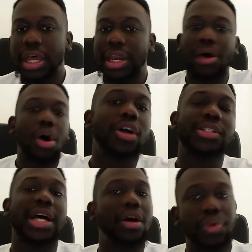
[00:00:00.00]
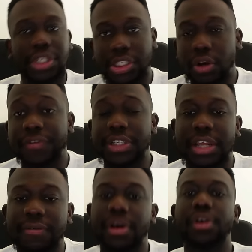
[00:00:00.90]
Now, Octa, which is
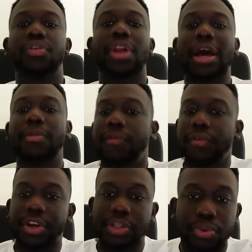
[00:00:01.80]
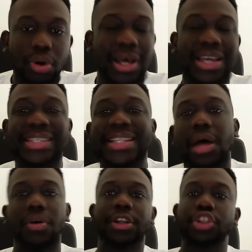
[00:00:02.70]
obviously a very reliable Forex broker, is
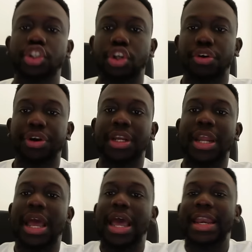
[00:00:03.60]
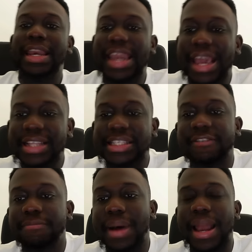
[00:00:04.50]
now ensuring
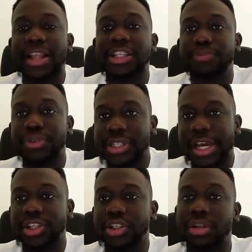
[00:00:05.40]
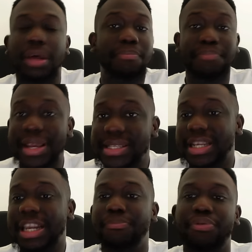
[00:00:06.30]
negative balance protection,
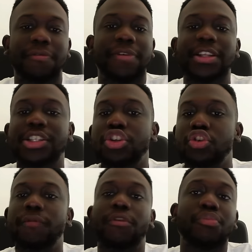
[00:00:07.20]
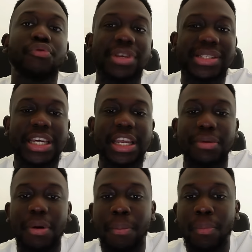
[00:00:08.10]
basically preventing you from risking
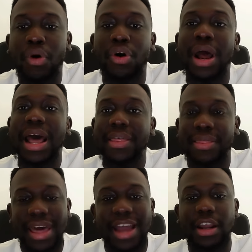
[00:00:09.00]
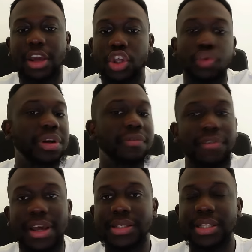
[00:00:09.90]
more than you
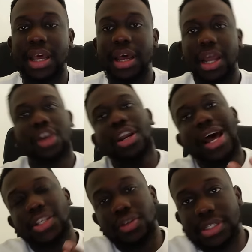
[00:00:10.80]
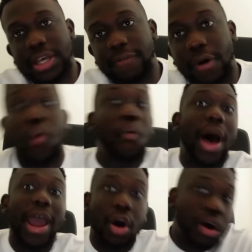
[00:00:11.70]
invest. Now, you're gonna ask yourself,
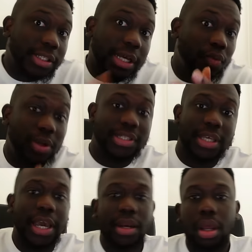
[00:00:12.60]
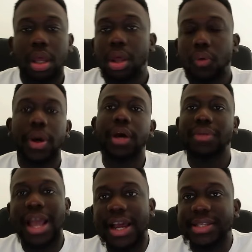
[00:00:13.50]
why Octa once again?
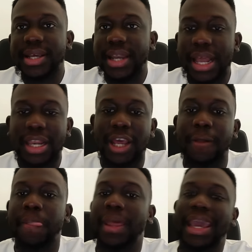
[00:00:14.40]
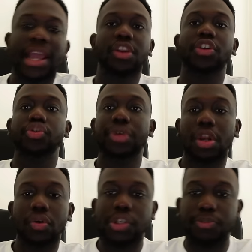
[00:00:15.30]
Well, like I said earlier, industry
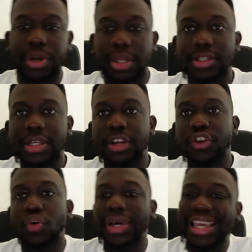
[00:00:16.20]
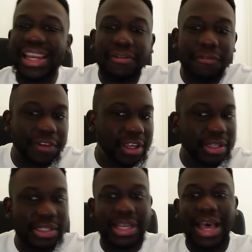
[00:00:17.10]
low spreads, no hidden
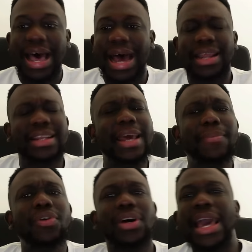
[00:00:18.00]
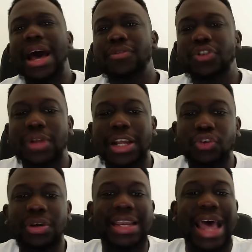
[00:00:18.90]
fees, and a demo account so that
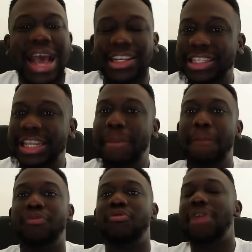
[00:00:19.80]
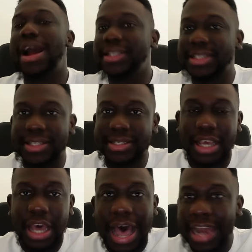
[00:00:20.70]
you can actually practice
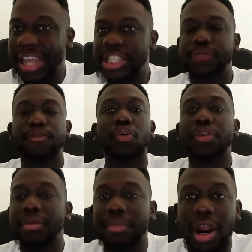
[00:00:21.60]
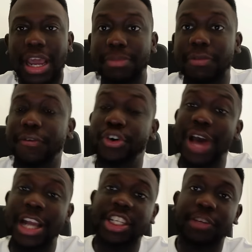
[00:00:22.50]
and explore the market before you
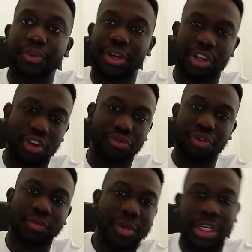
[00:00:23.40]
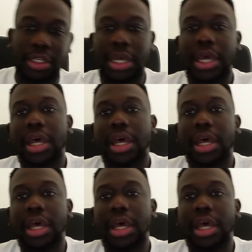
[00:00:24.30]
actually put in your real money.